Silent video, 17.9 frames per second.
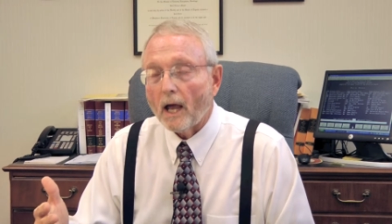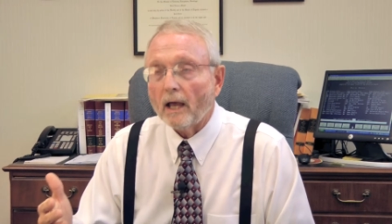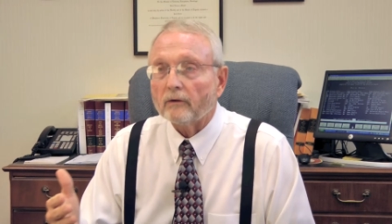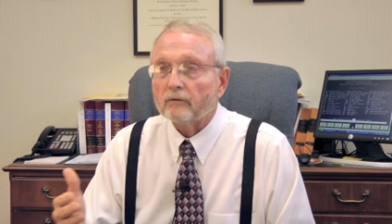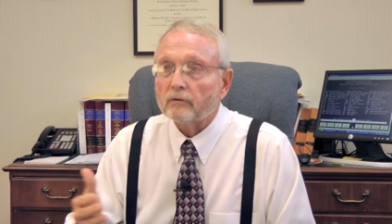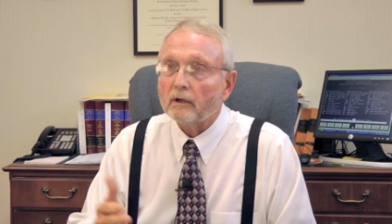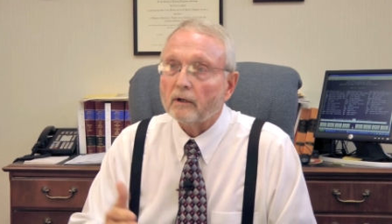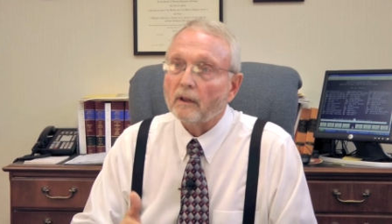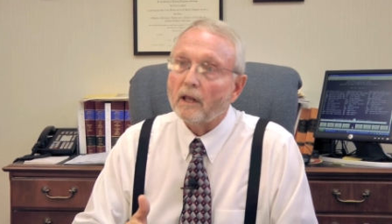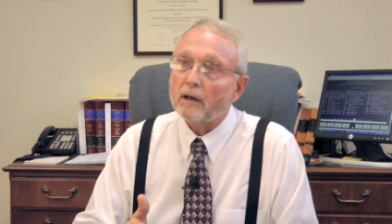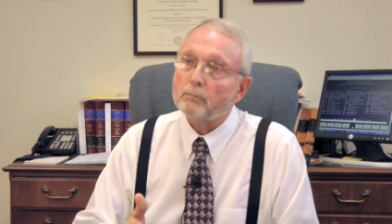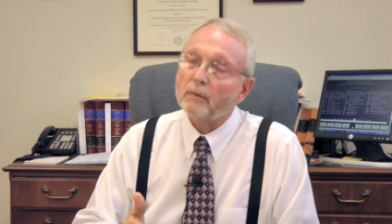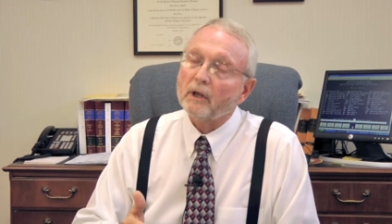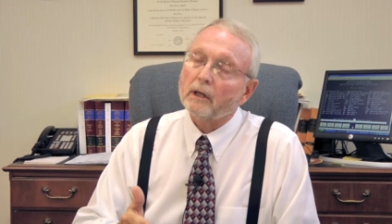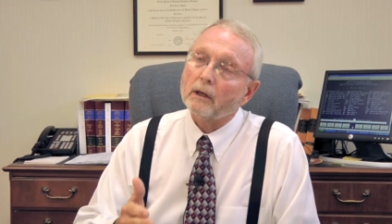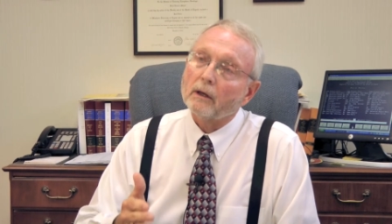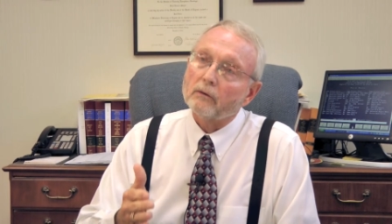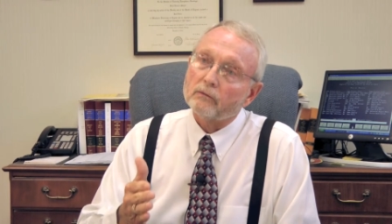I say that
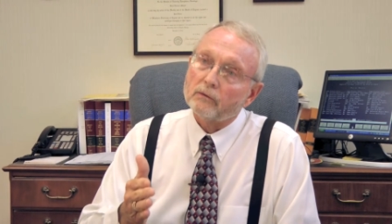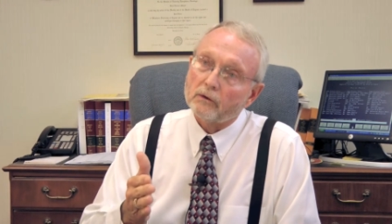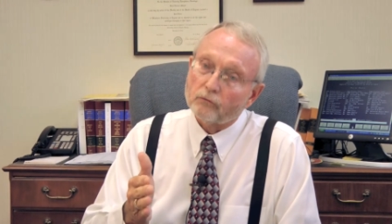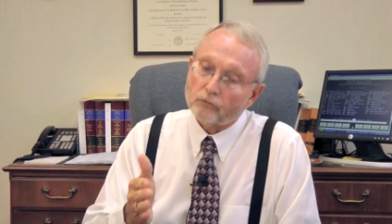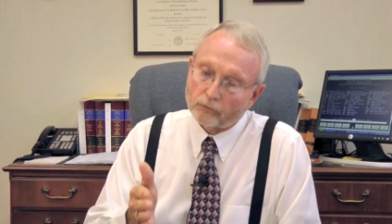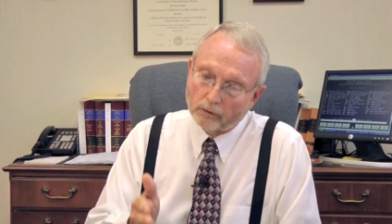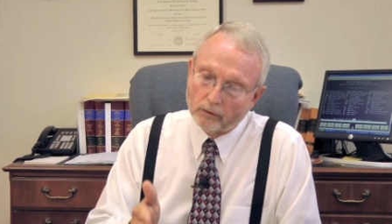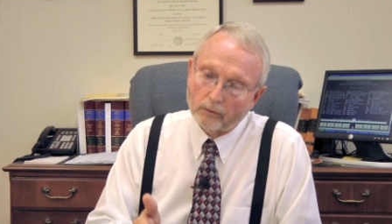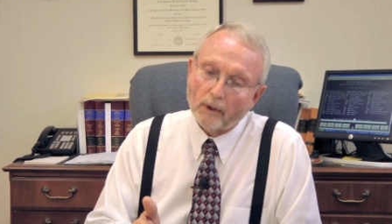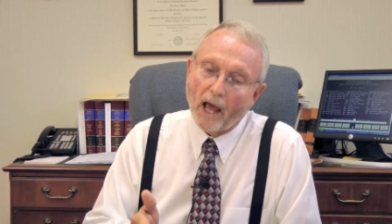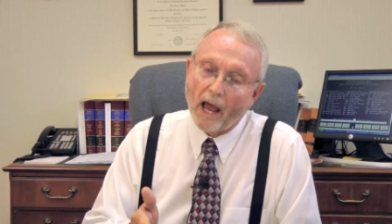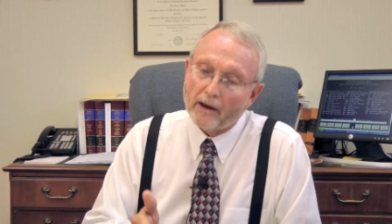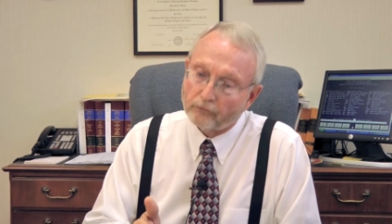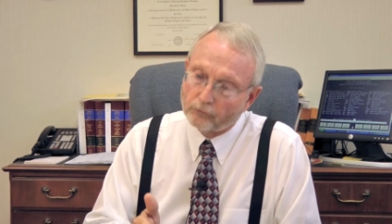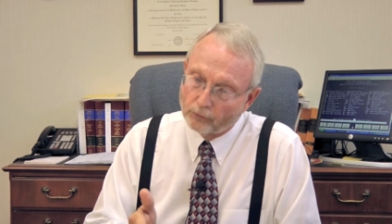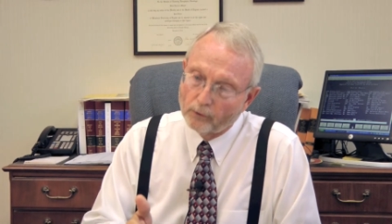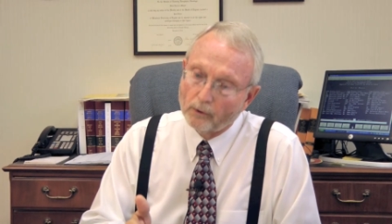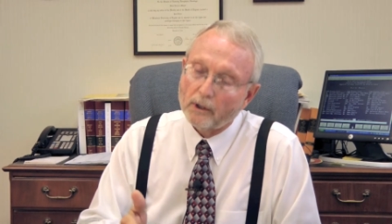because
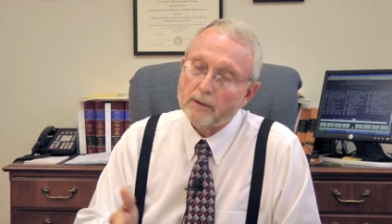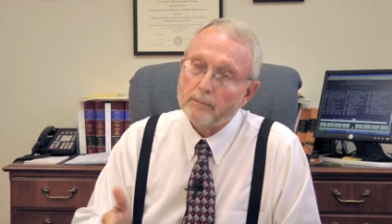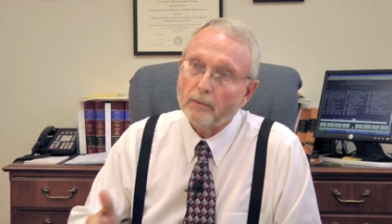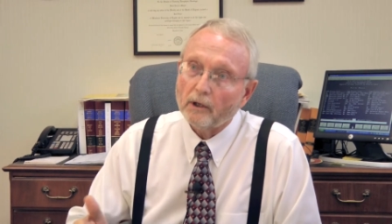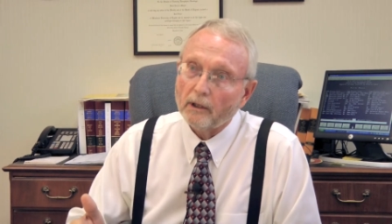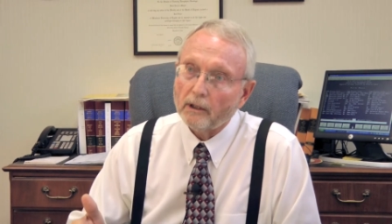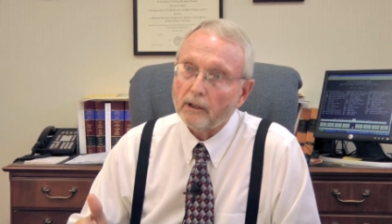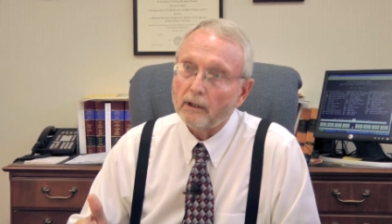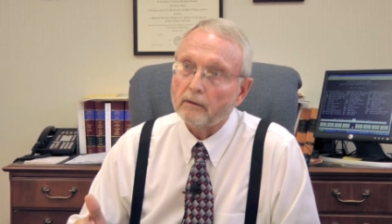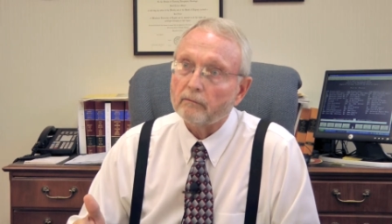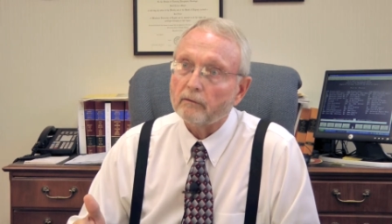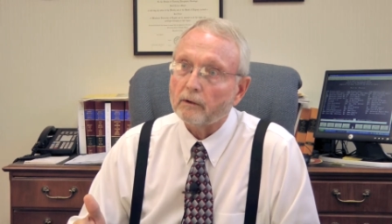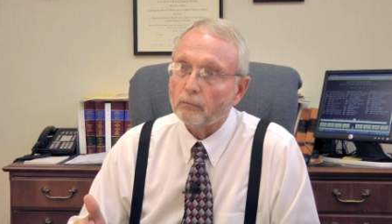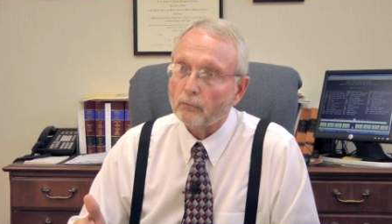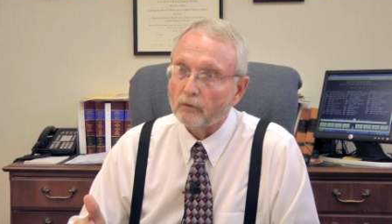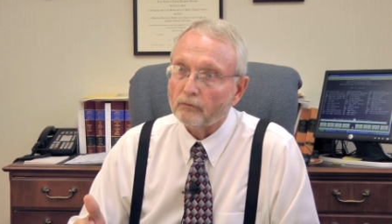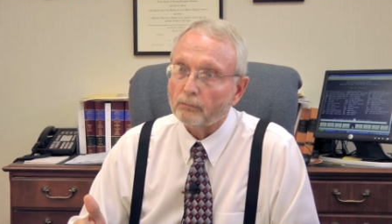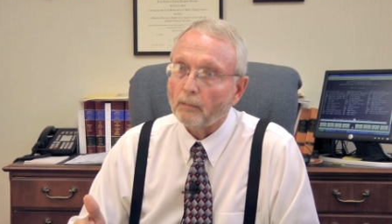I truly believe
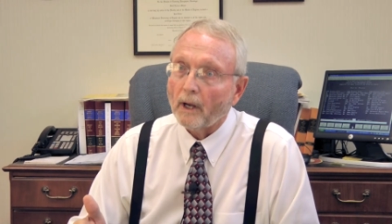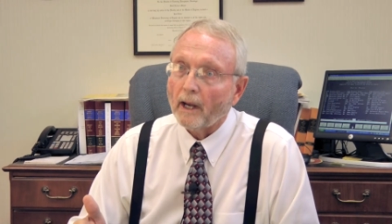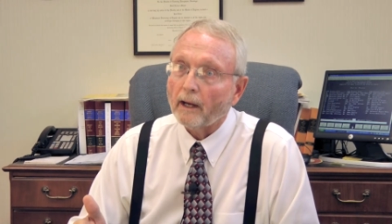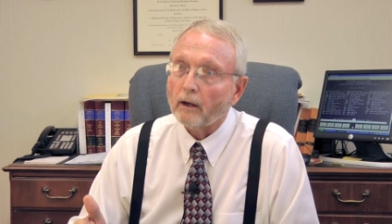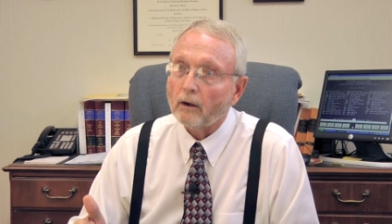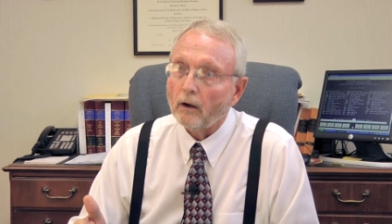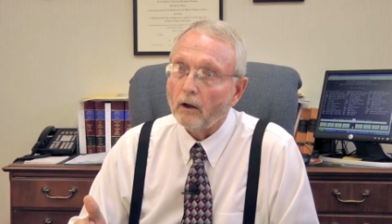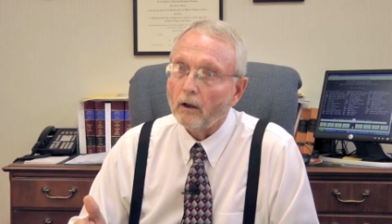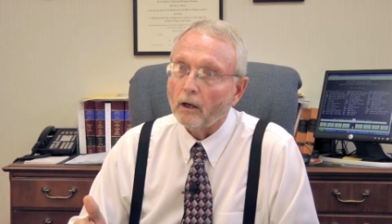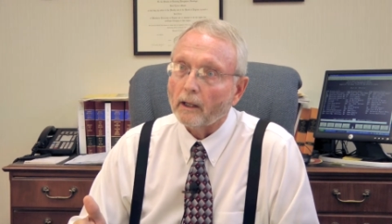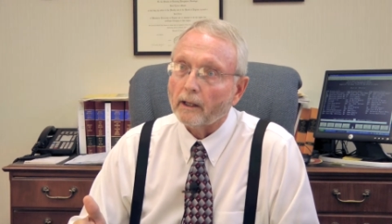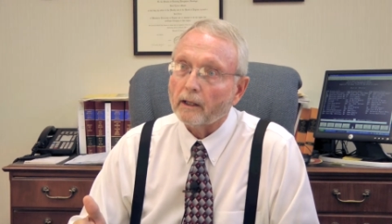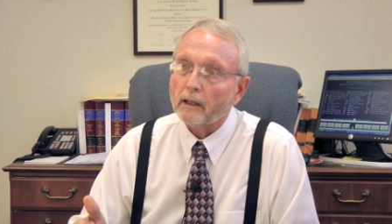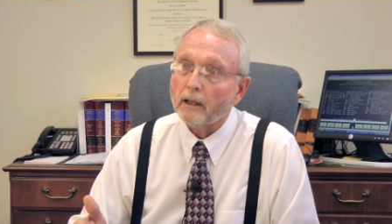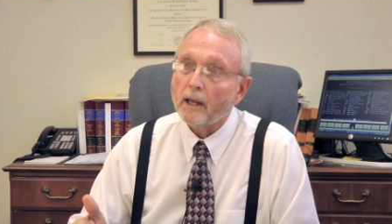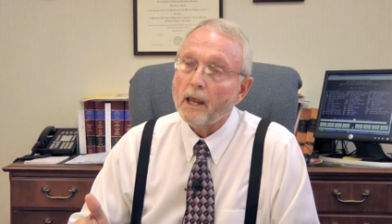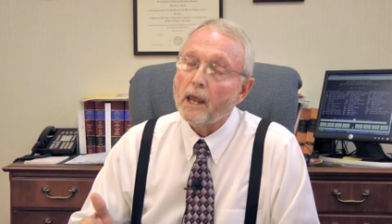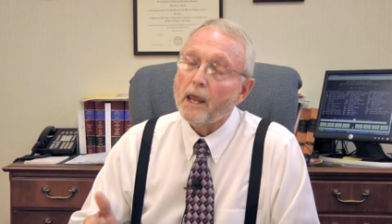it was my
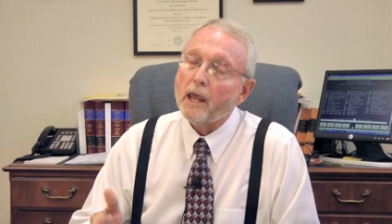calling,